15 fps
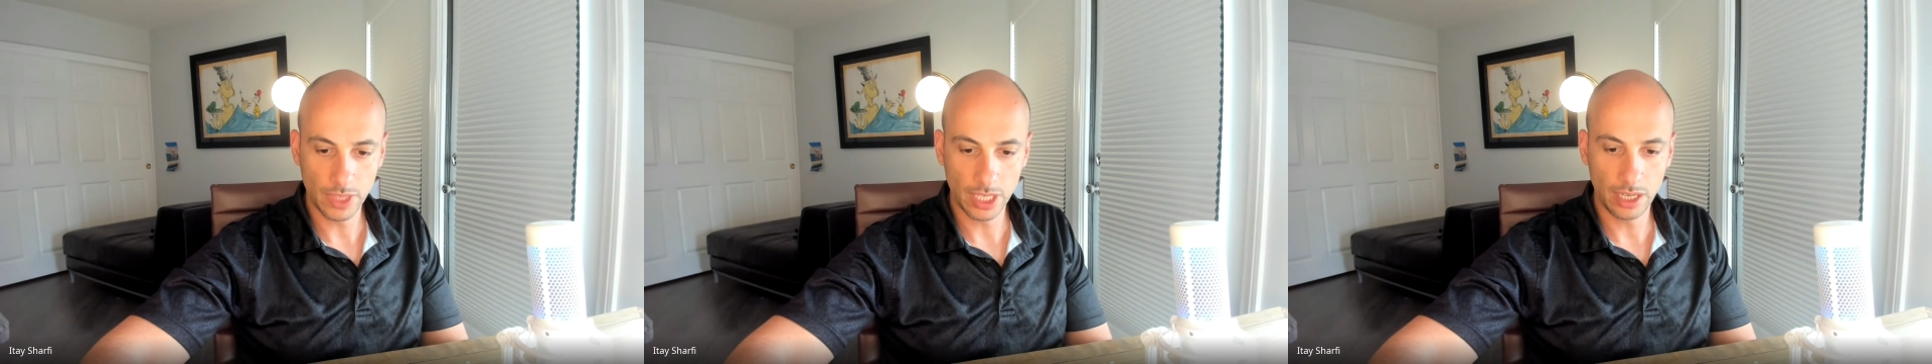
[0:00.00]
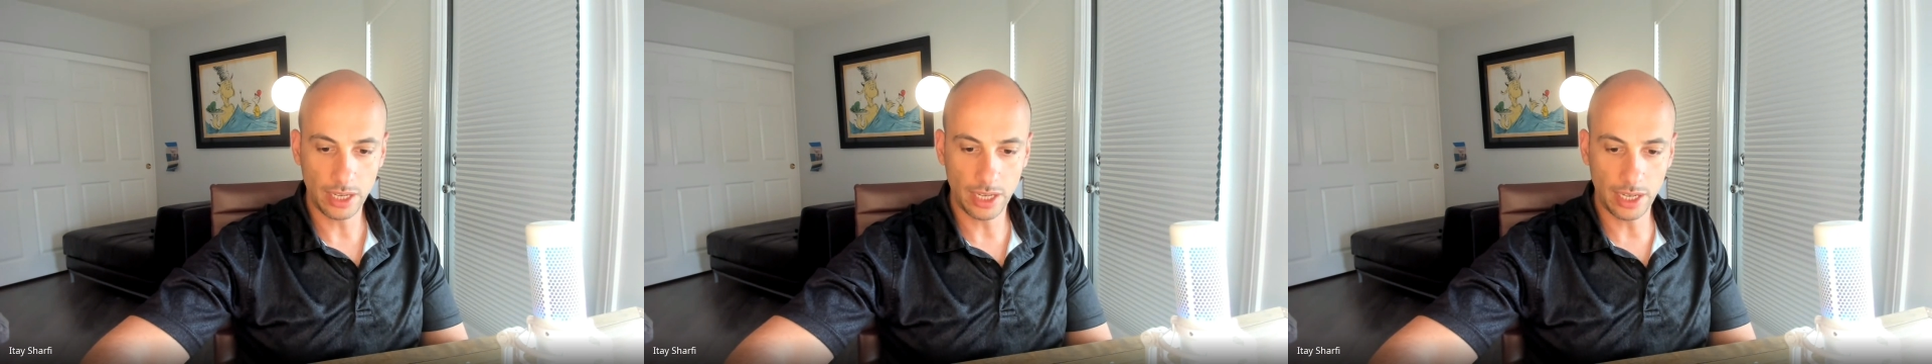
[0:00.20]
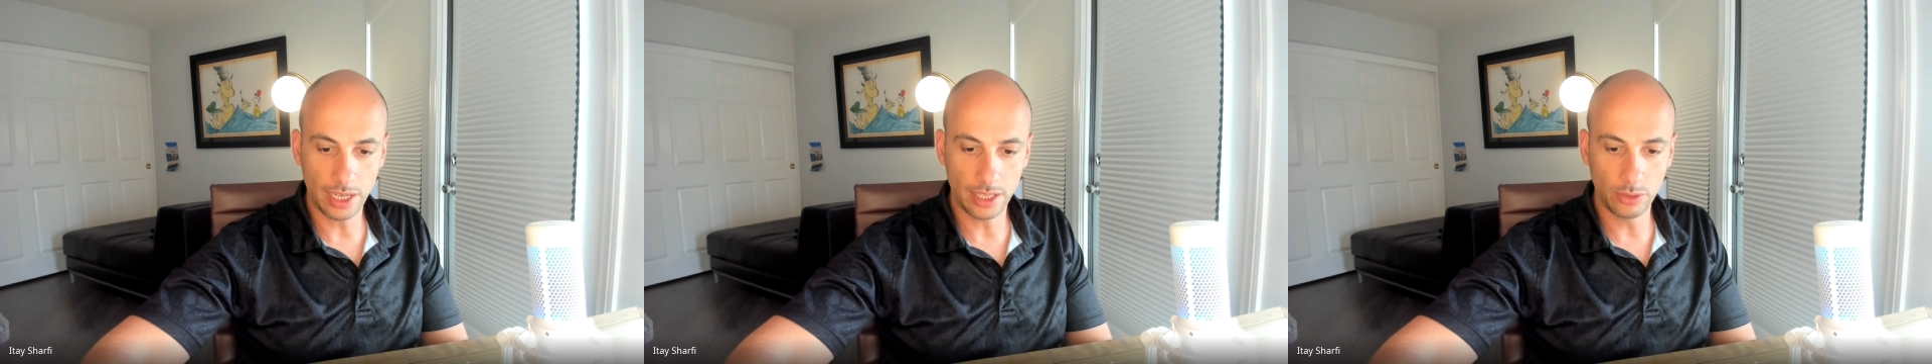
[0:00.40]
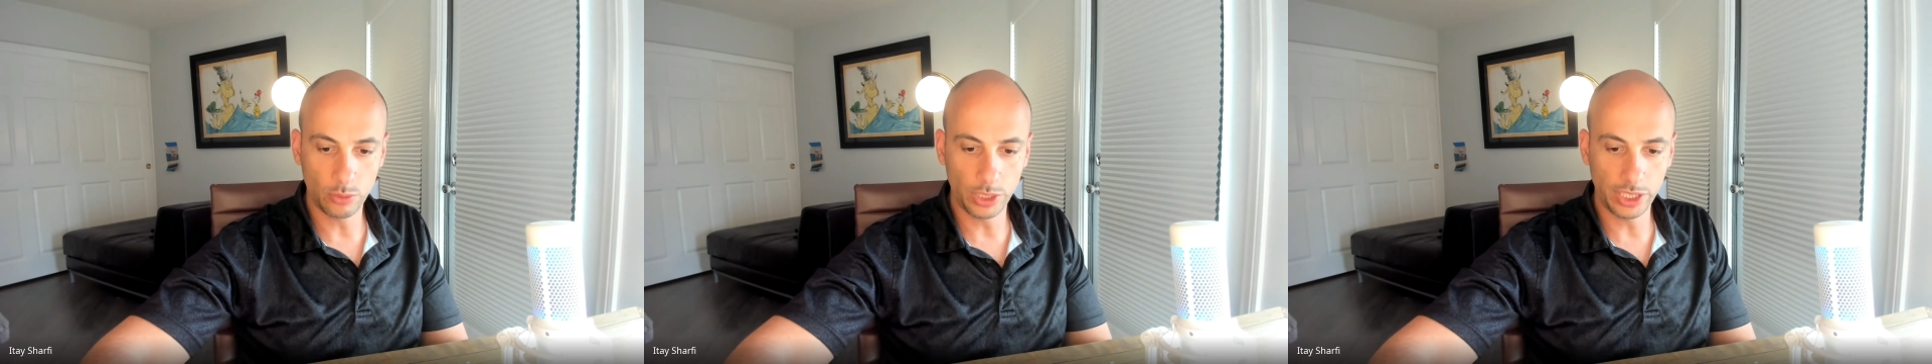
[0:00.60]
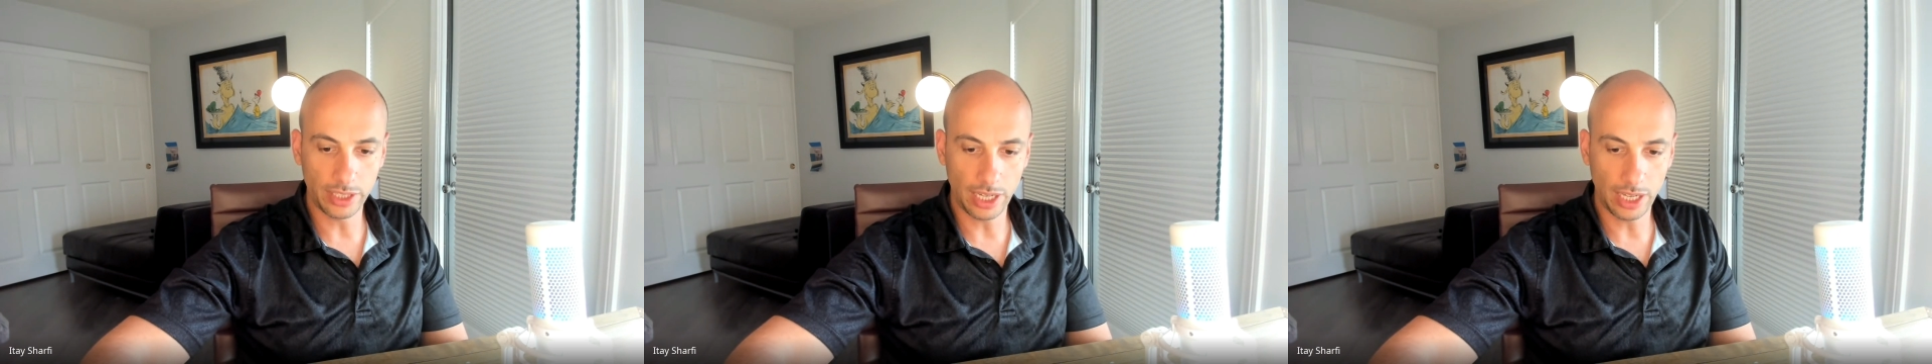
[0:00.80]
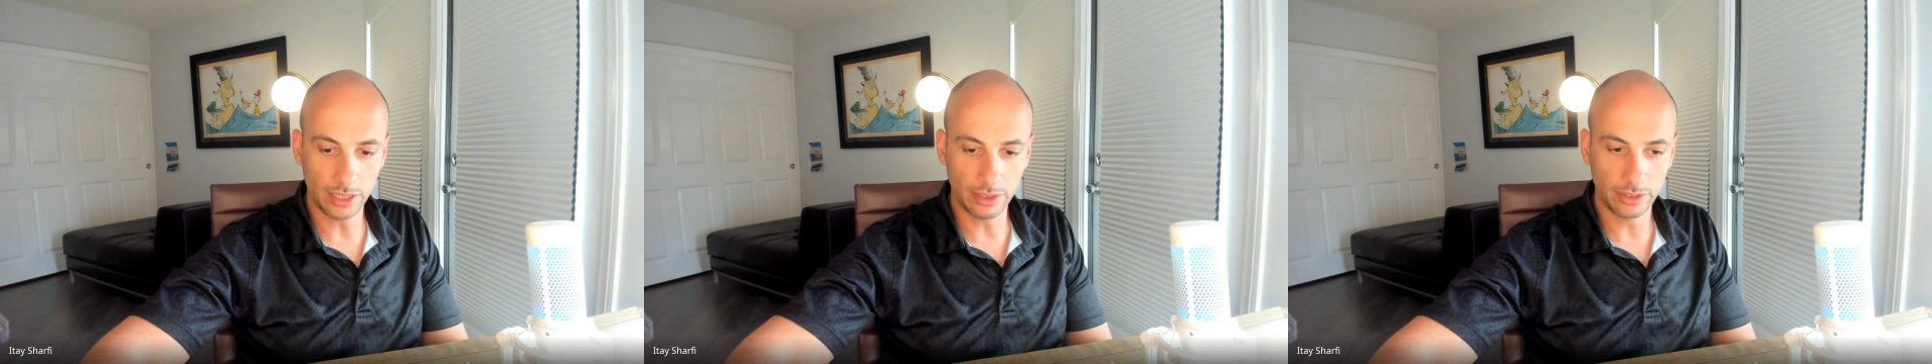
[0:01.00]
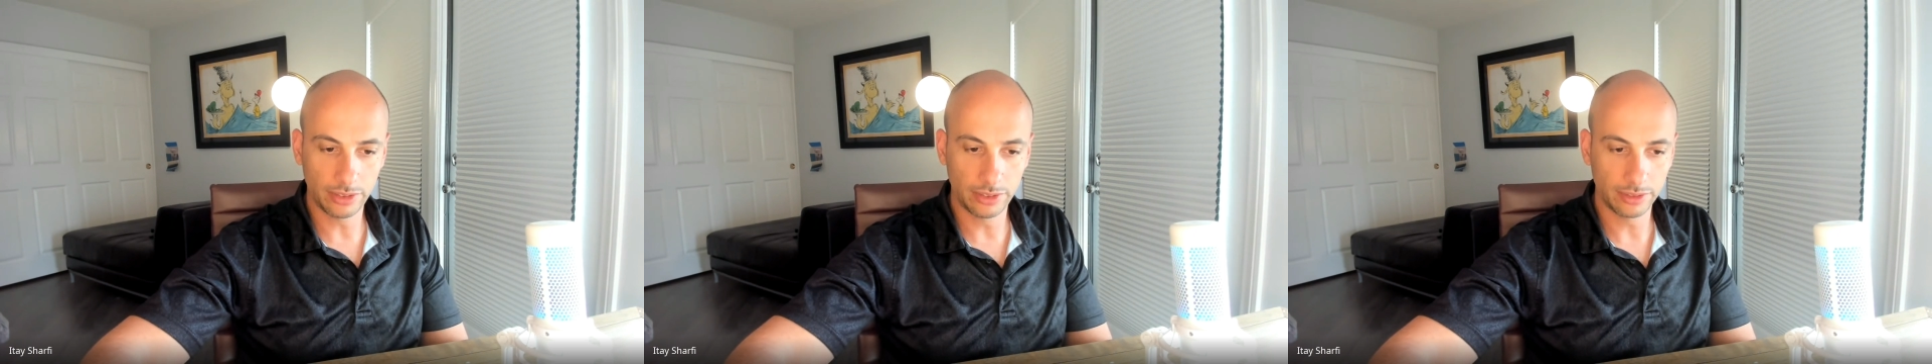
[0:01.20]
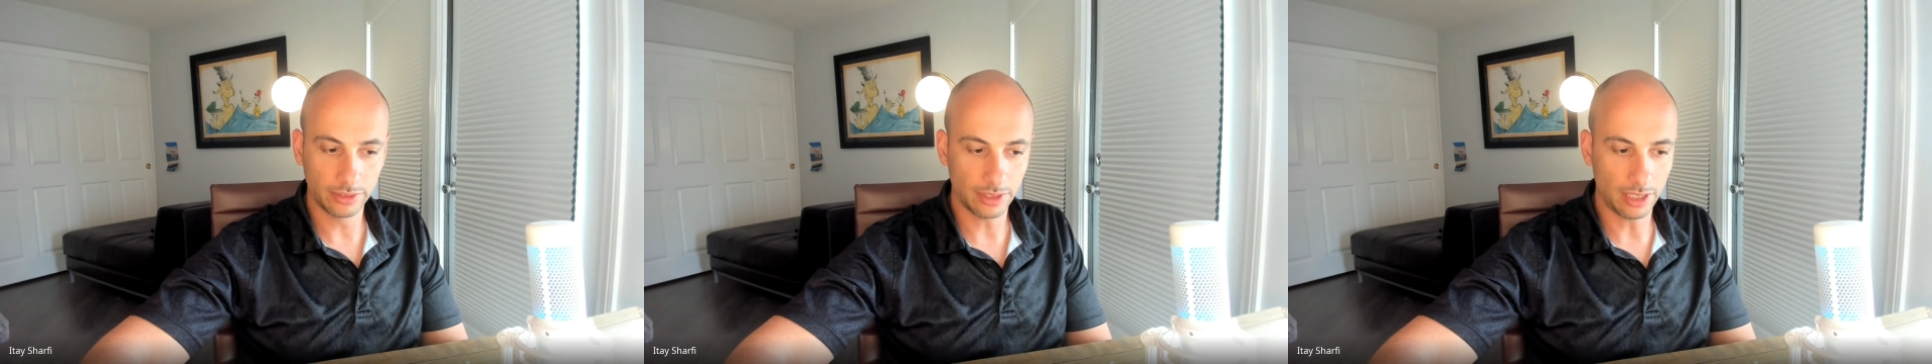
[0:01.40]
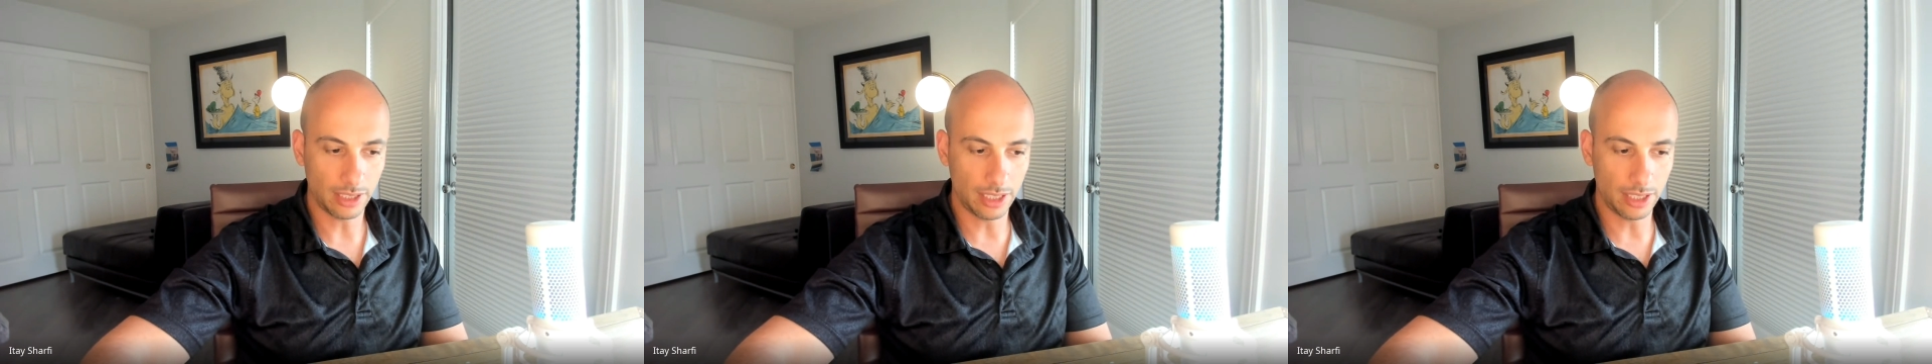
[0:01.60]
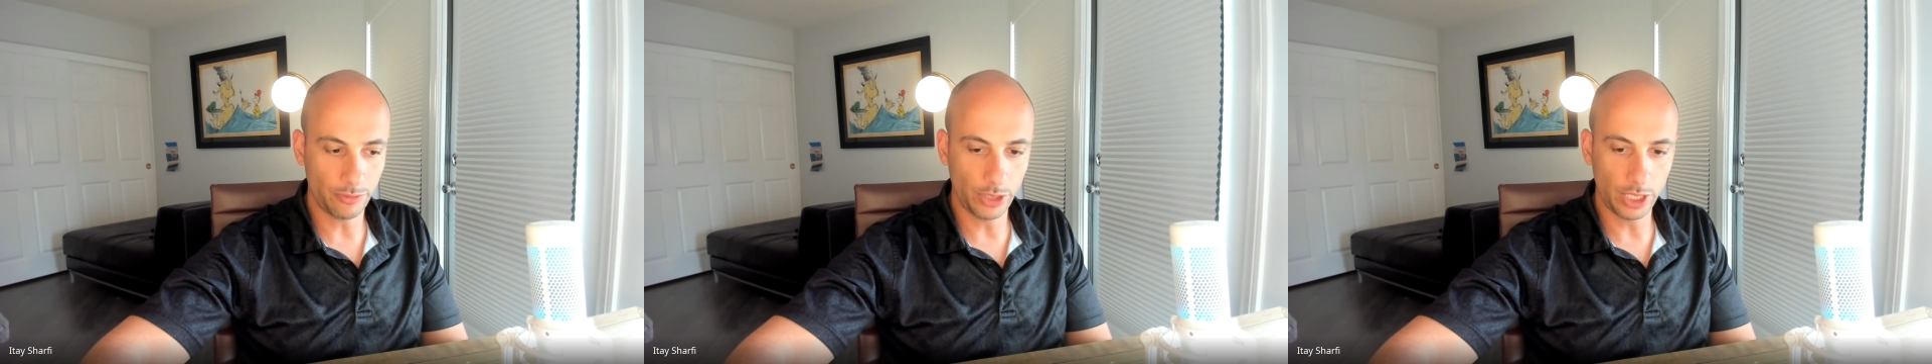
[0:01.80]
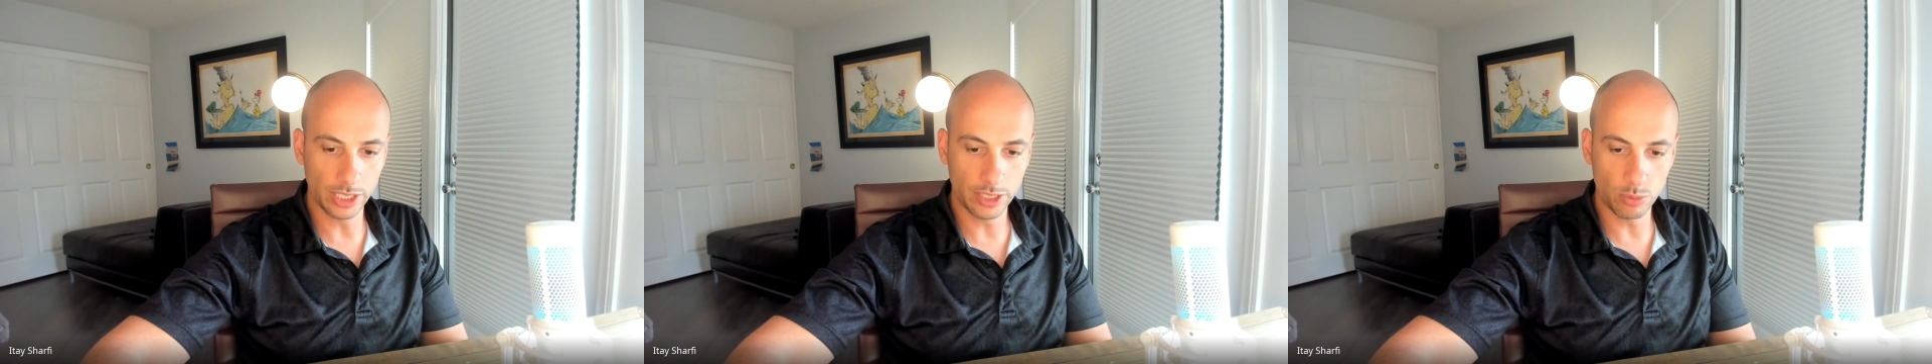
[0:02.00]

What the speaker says: And with that, Felix,